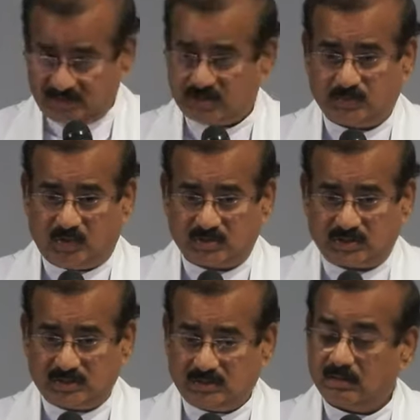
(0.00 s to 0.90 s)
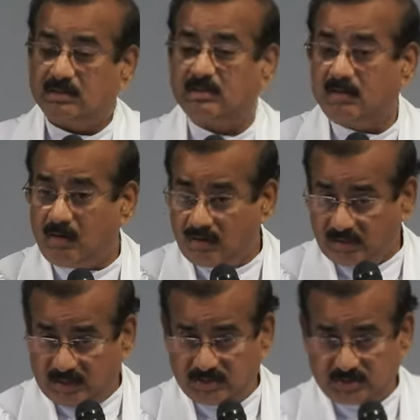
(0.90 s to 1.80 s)
in this mountain
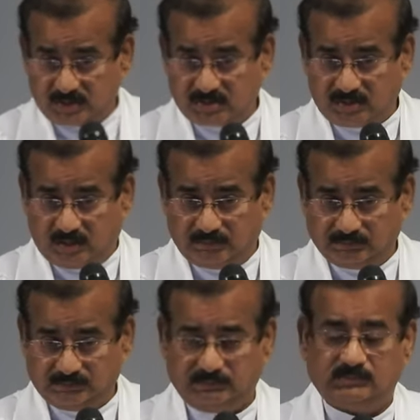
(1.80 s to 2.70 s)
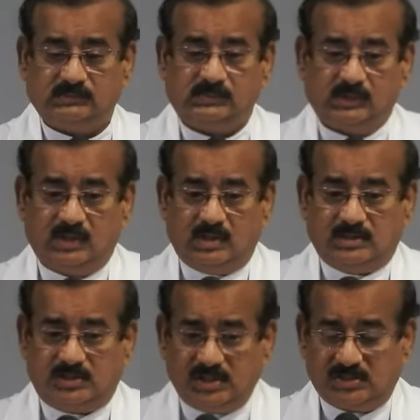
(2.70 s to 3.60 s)
nor in Jerusalem.
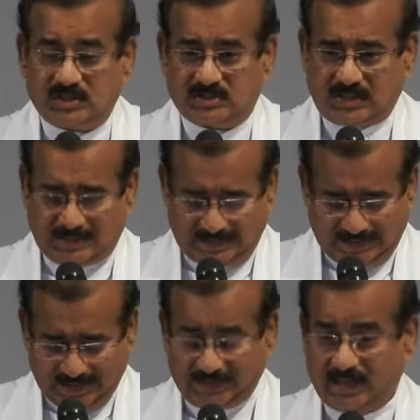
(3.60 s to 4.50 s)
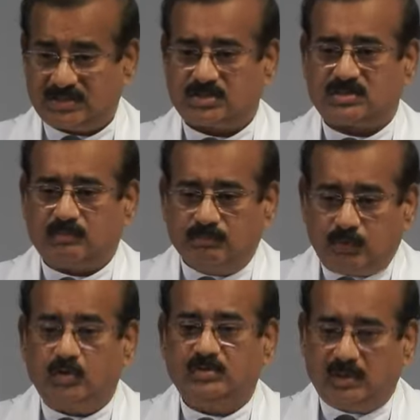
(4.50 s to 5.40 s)
Jesus negates
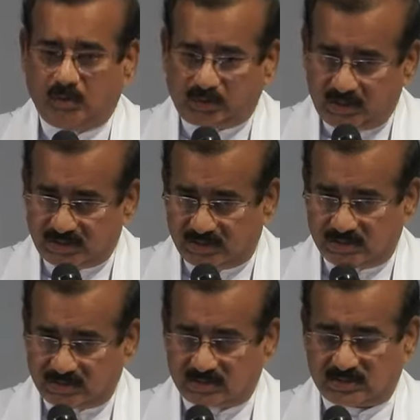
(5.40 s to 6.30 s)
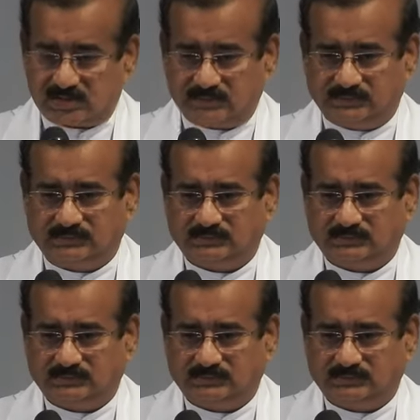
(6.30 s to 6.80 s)
both the locations.